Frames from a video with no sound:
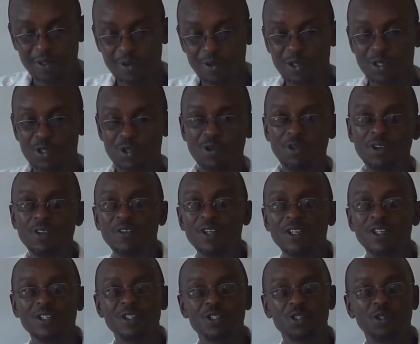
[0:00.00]
we saw
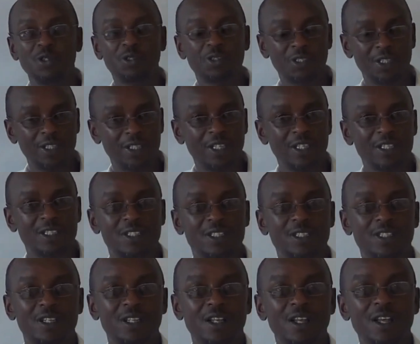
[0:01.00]
even in sole traders,
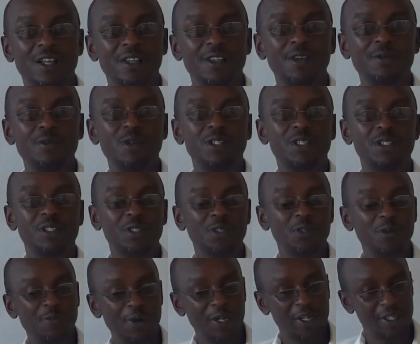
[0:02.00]
they will
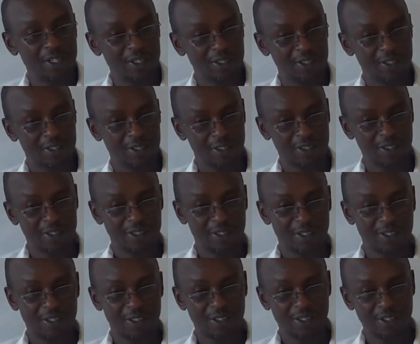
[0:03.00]
withdraw money
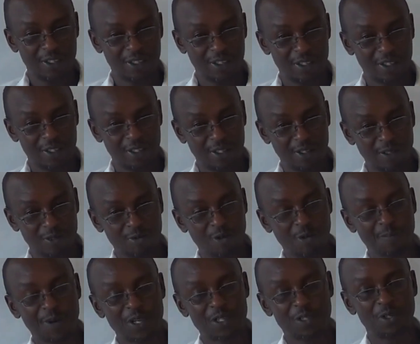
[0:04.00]

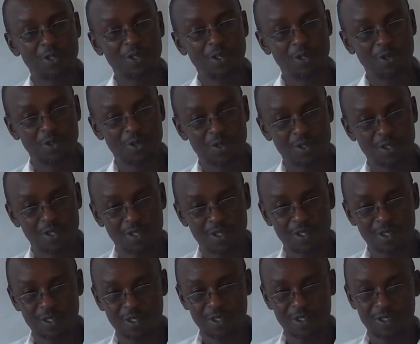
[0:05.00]
for personal
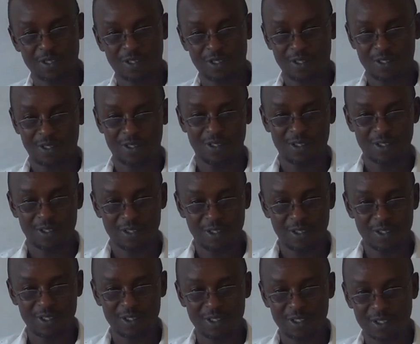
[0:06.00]
use,
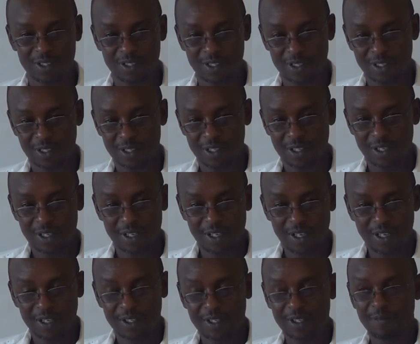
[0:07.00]
isn't it?
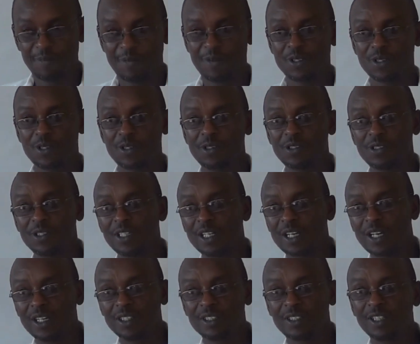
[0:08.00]
Yeah, the sole trader
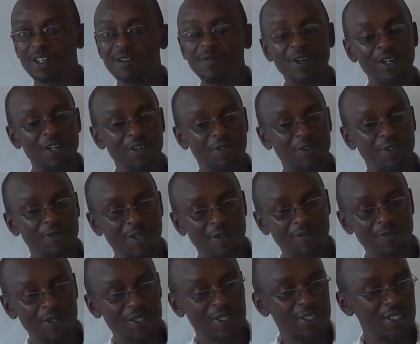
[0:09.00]
can take money from the
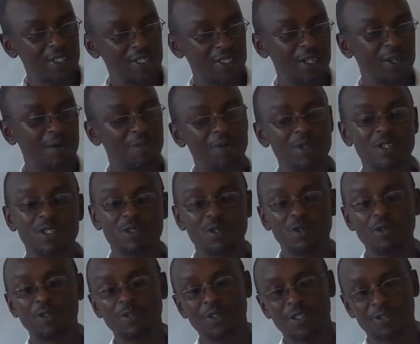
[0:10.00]
business and pay
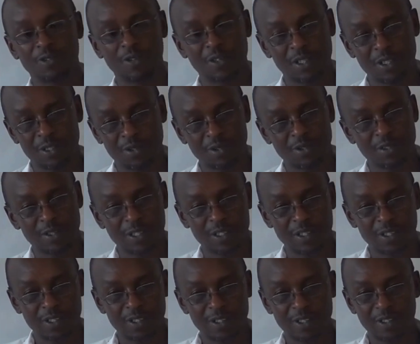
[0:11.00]
school fees for the children.
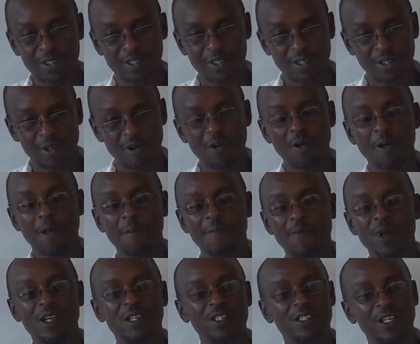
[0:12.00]
Yeah. Or he
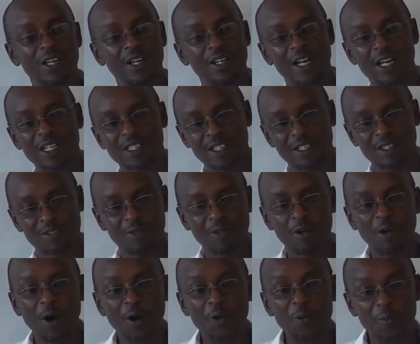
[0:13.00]
buys an asset for
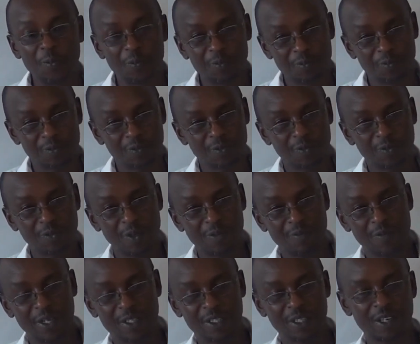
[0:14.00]
home,
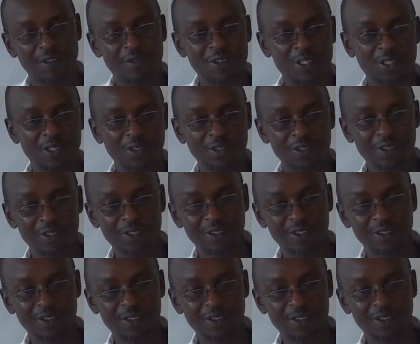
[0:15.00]
maybe a television